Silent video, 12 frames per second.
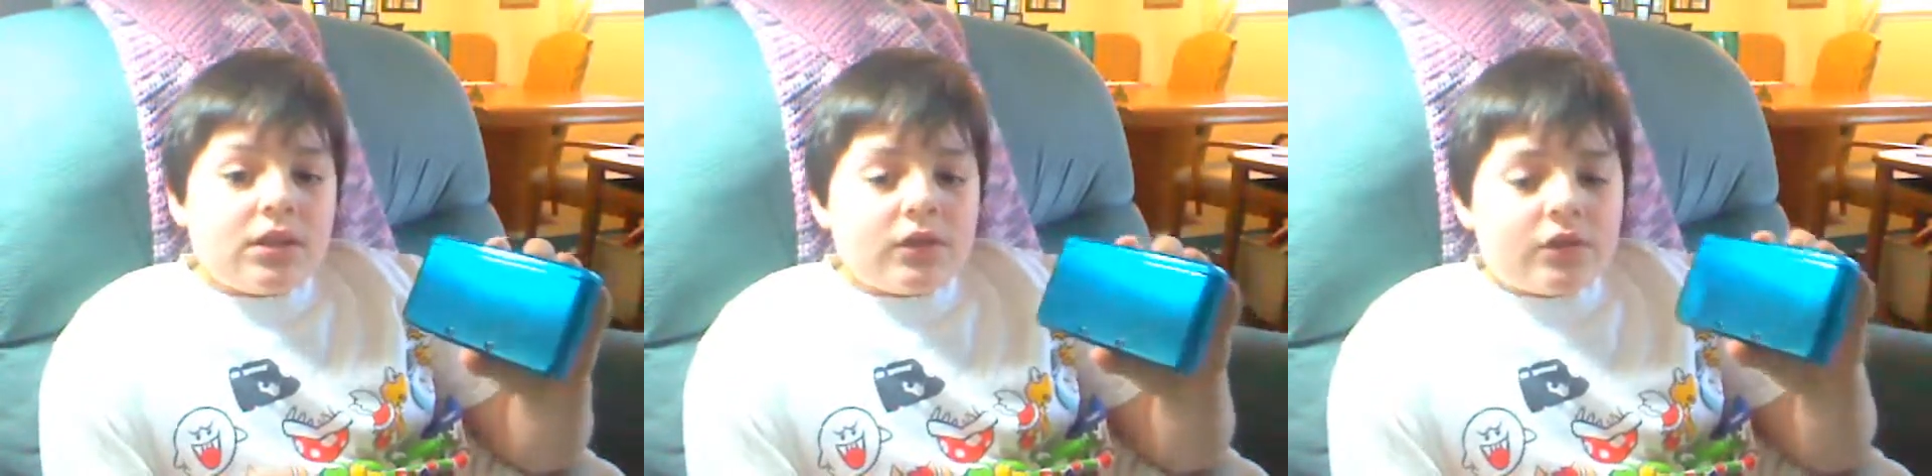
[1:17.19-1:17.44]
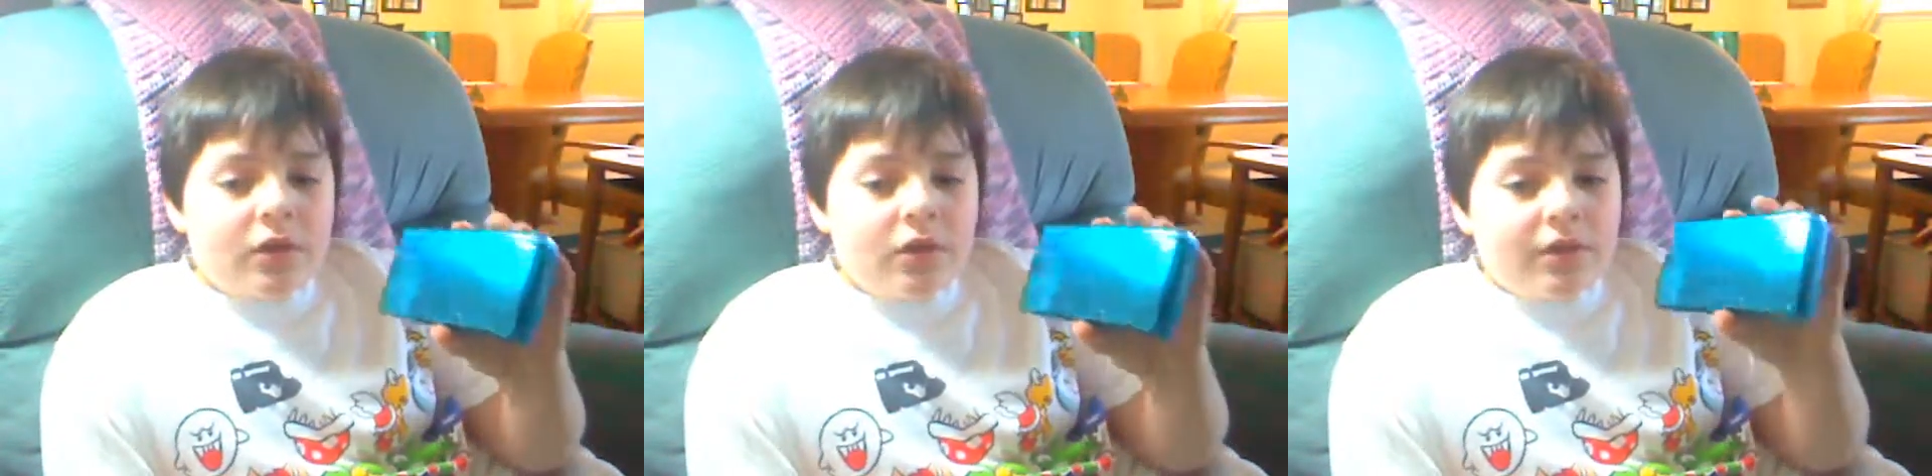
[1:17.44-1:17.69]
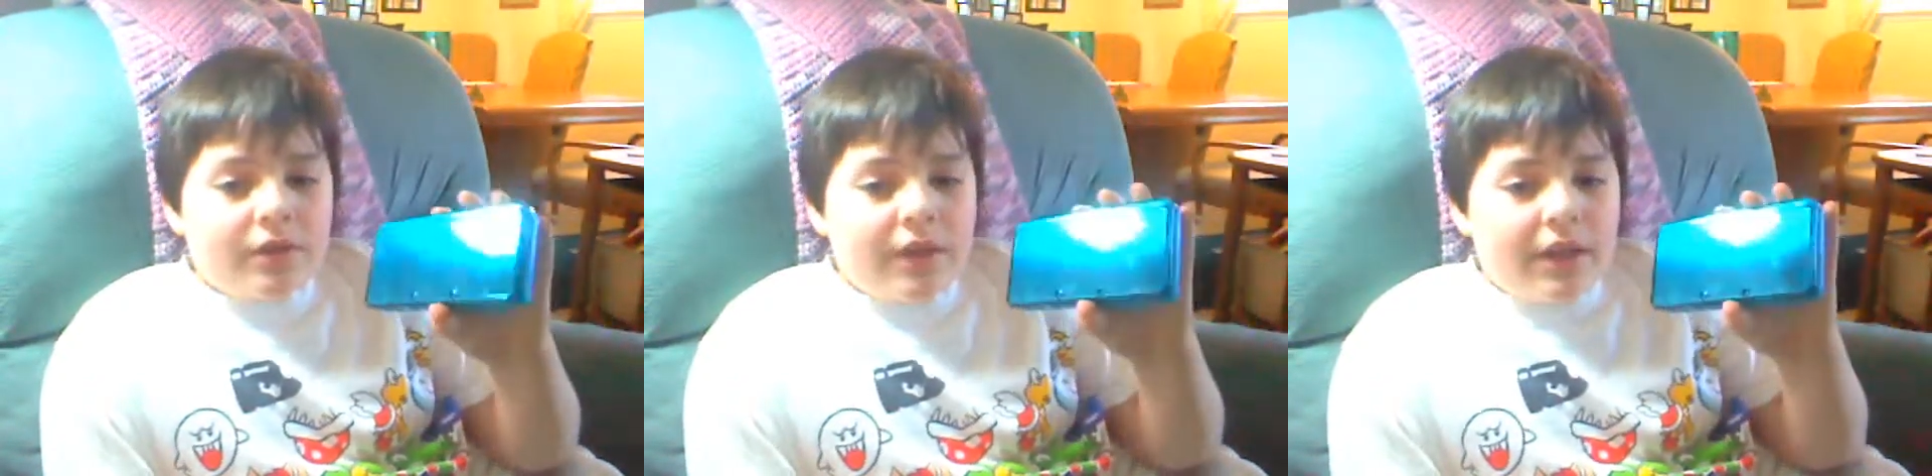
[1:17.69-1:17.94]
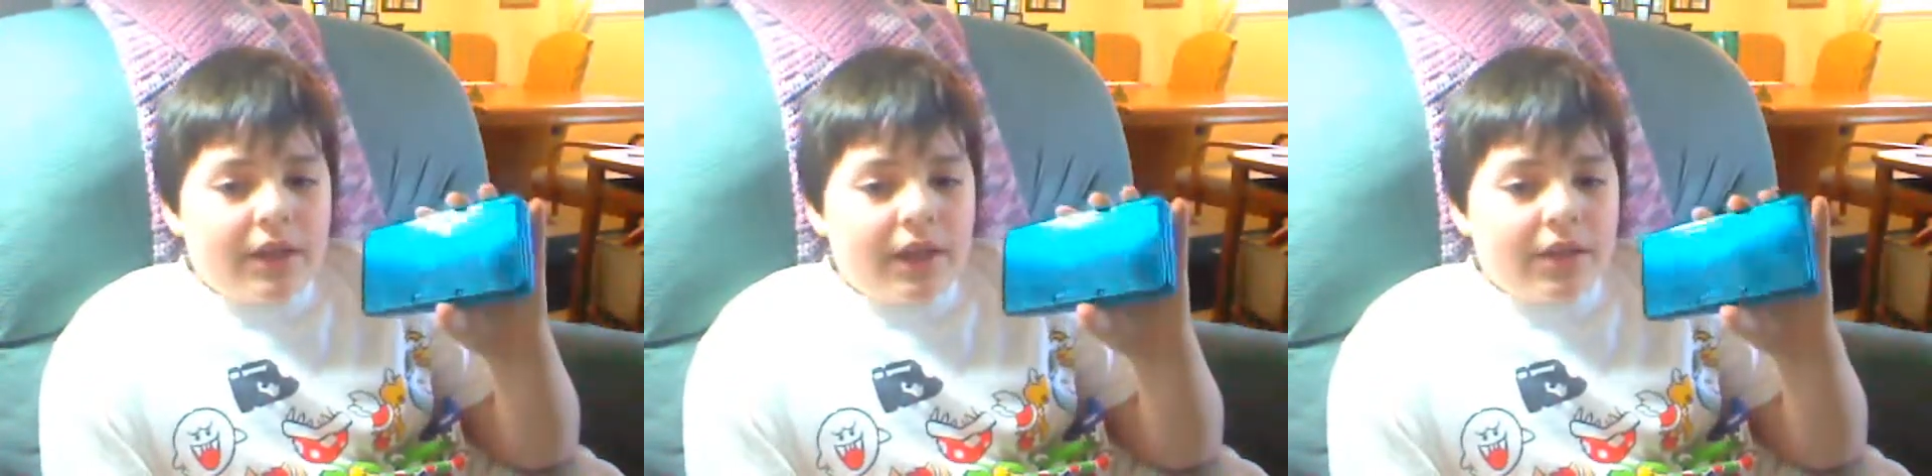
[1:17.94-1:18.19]
So,
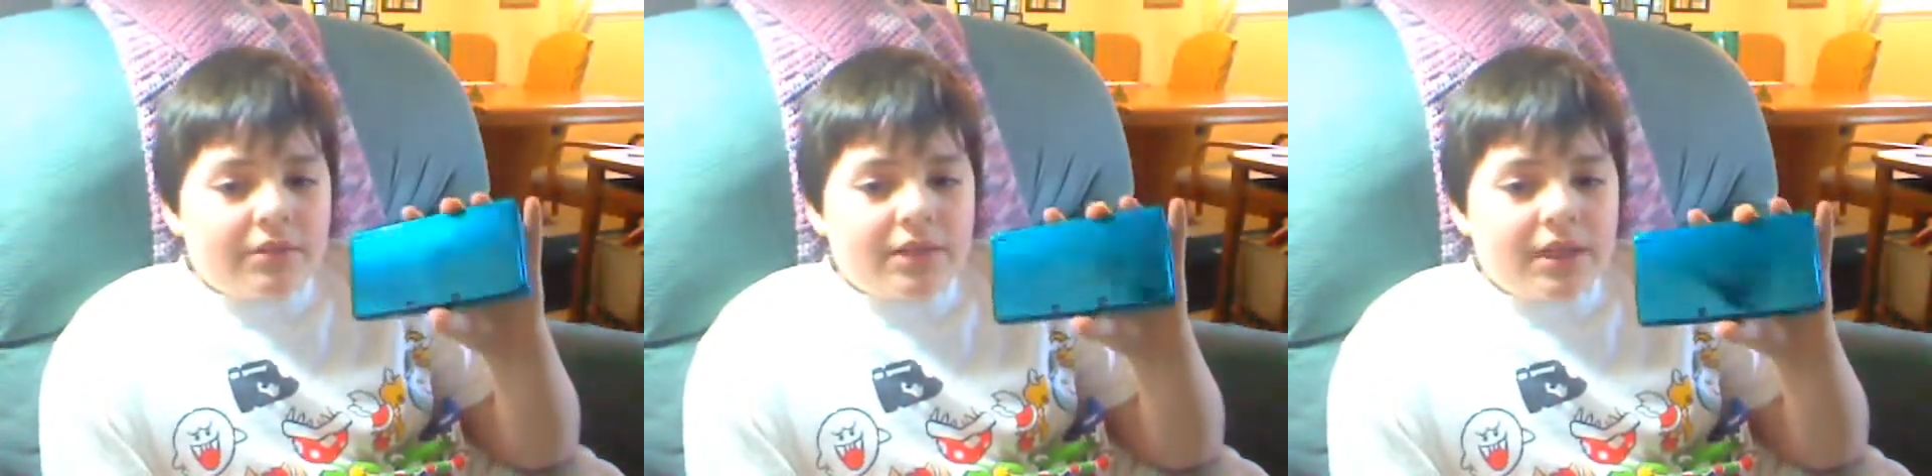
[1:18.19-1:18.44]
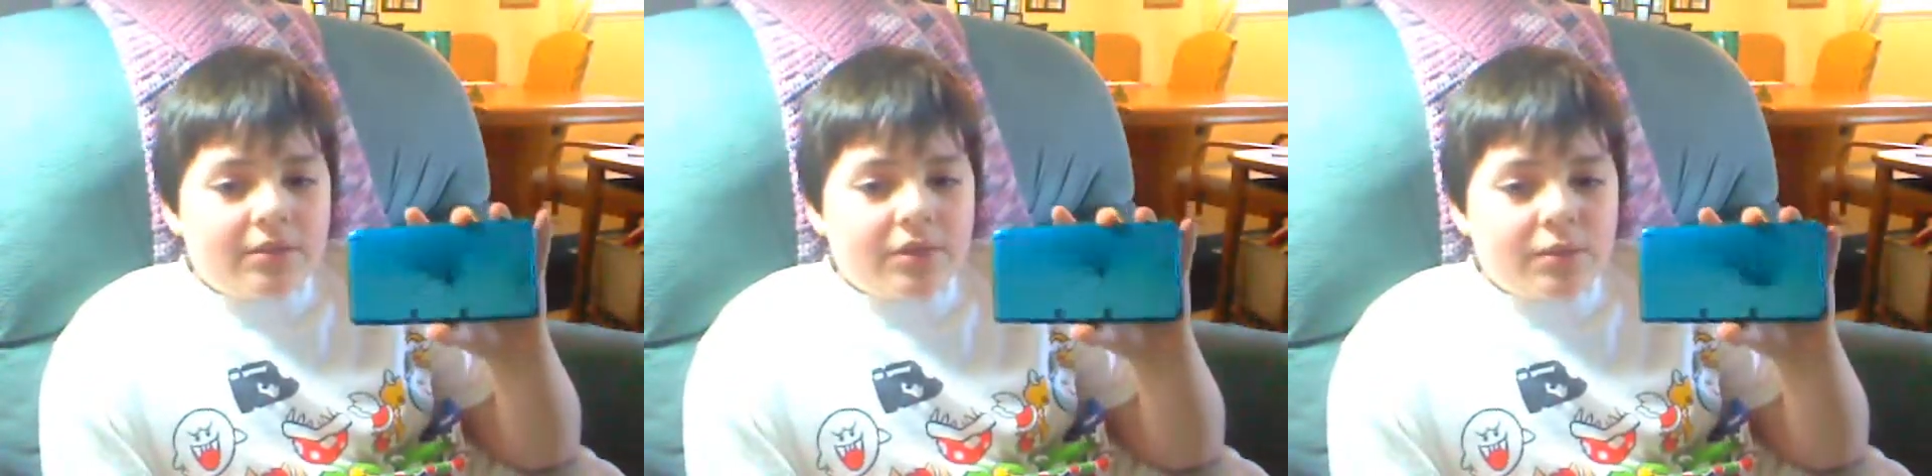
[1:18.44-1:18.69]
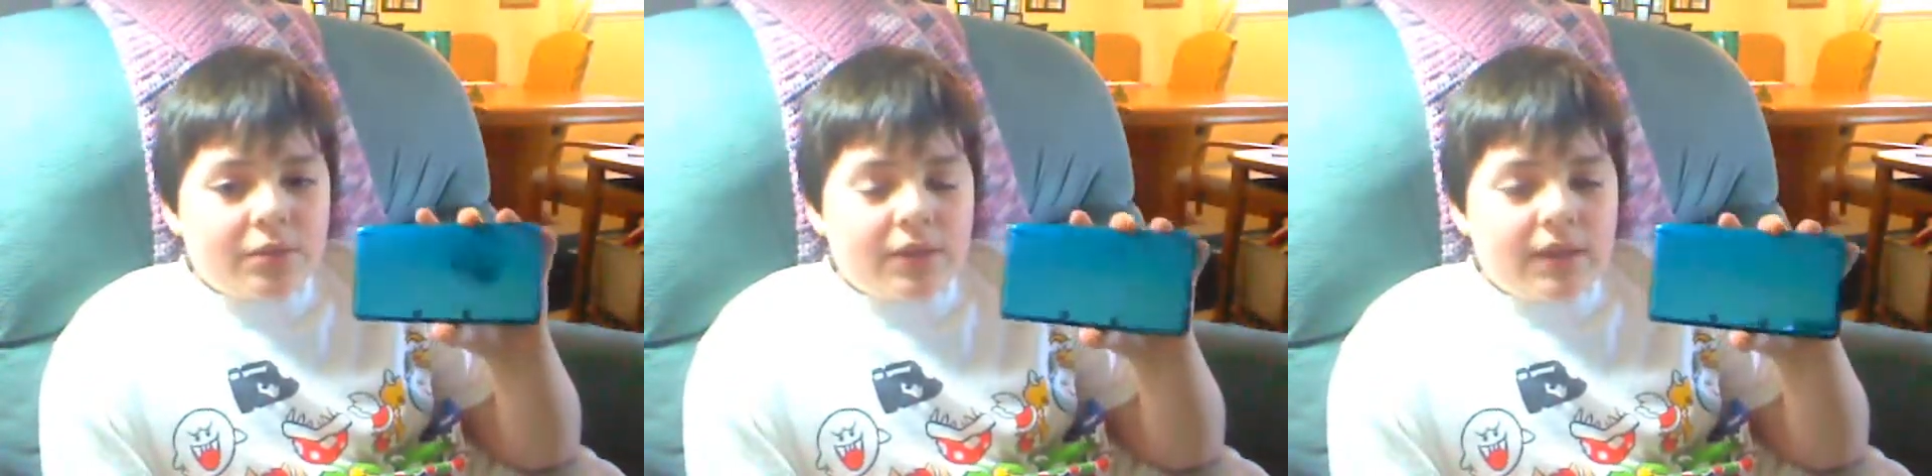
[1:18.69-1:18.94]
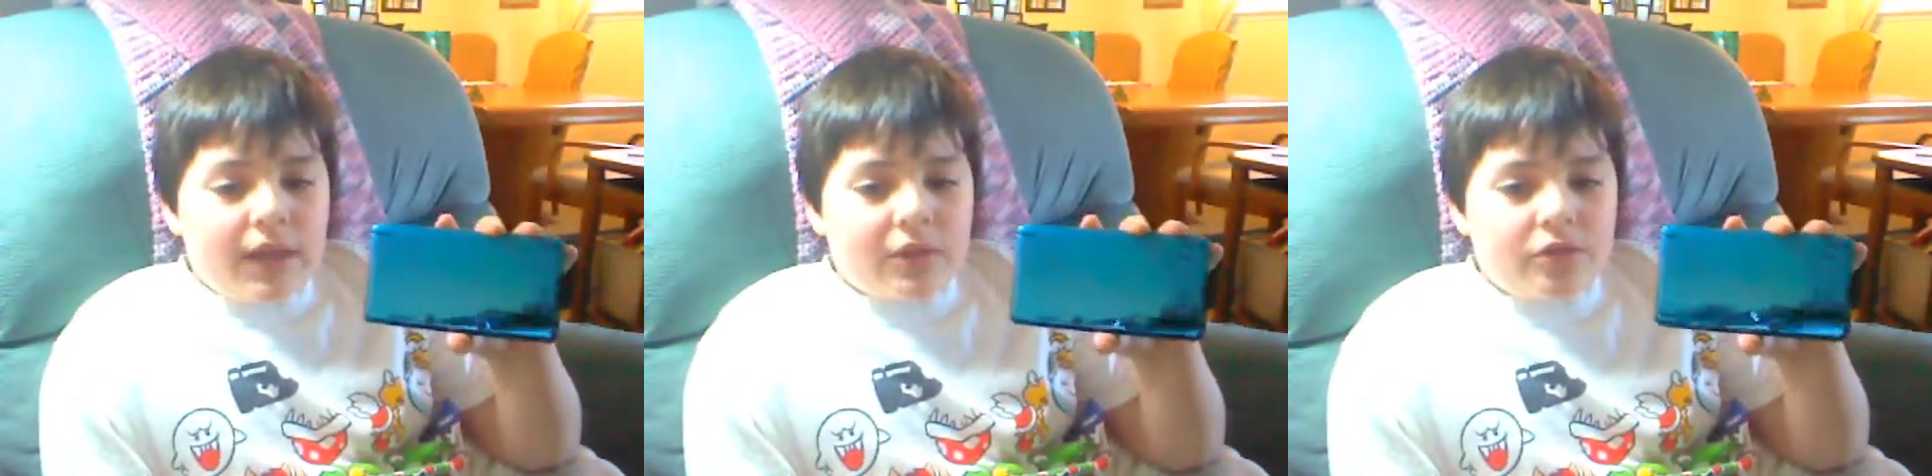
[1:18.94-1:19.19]
and I was able to put
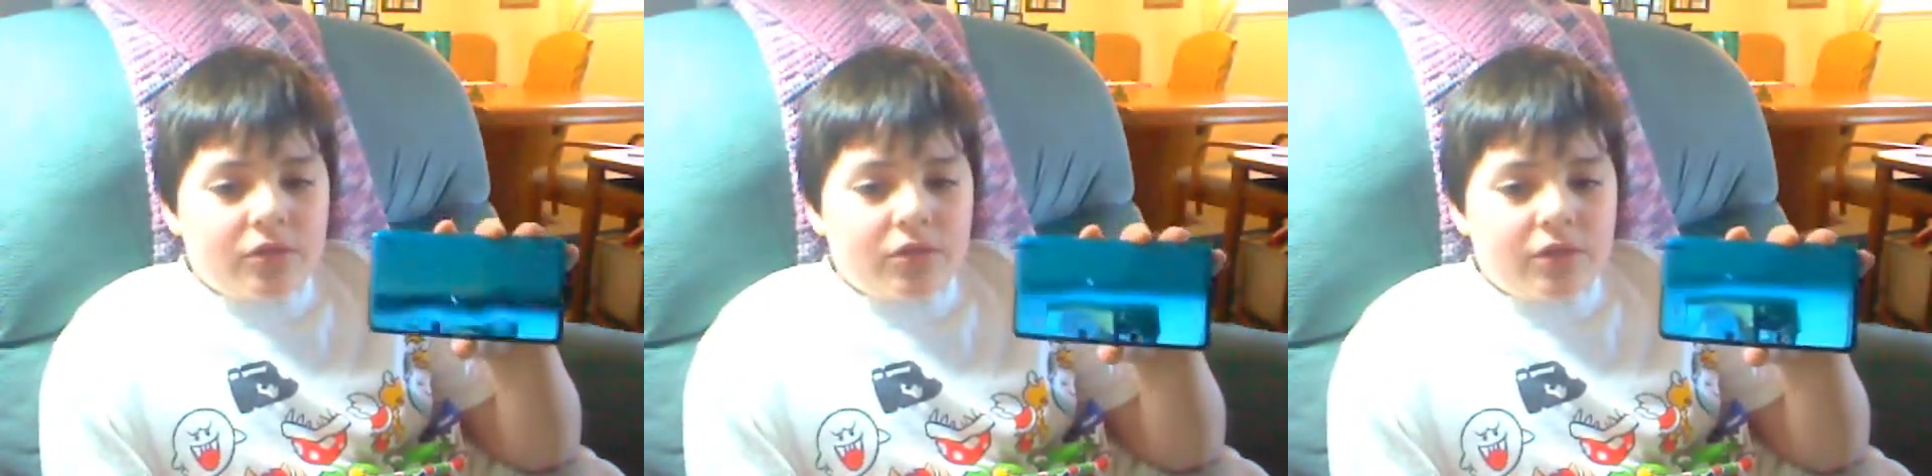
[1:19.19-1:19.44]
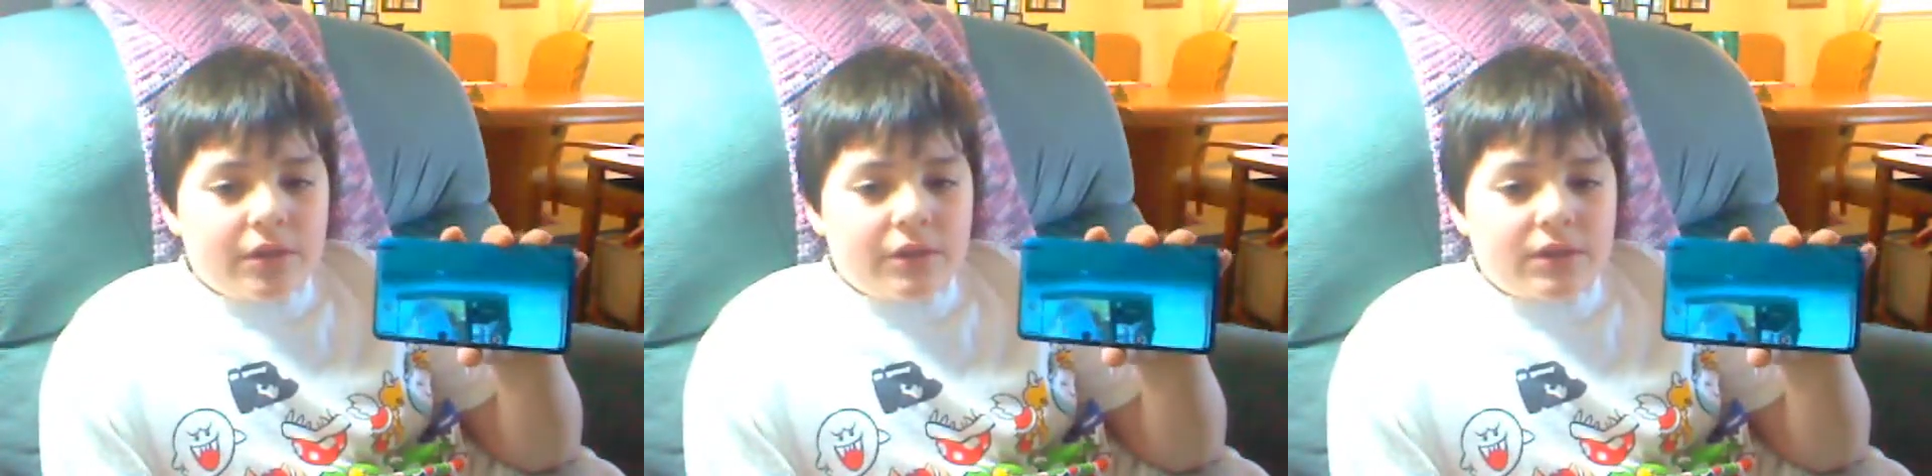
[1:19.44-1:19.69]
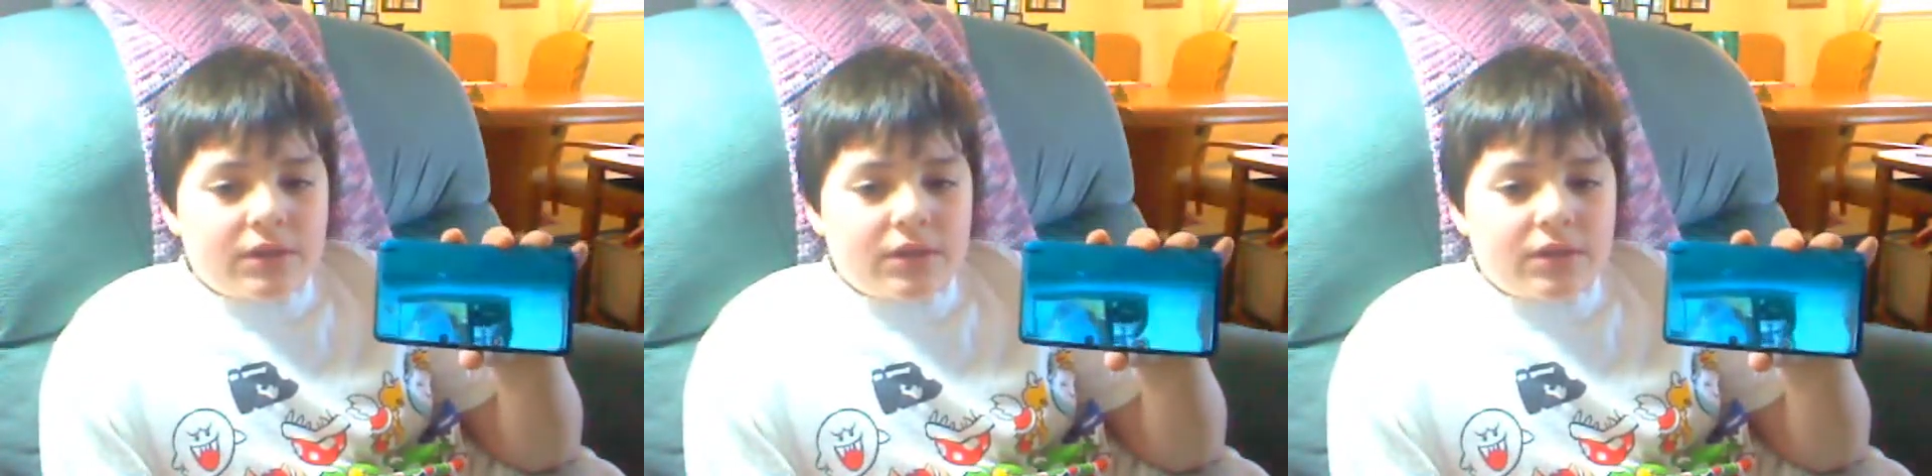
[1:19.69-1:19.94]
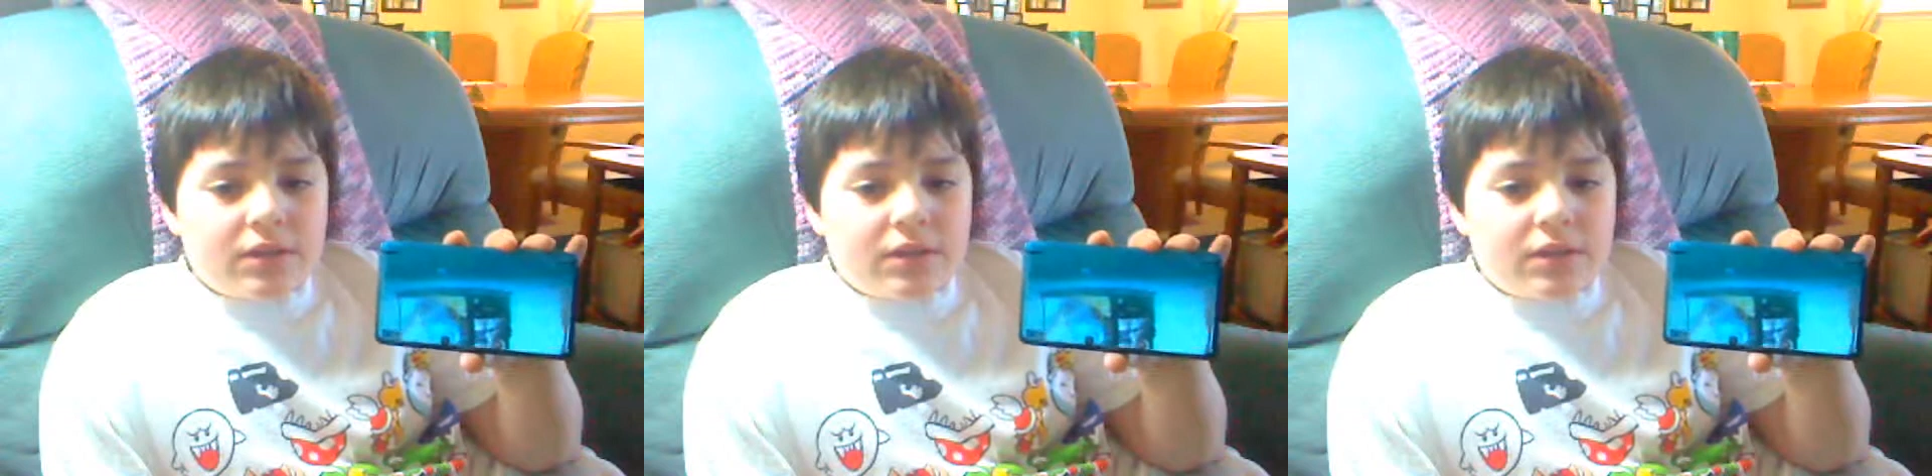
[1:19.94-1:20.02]
that towards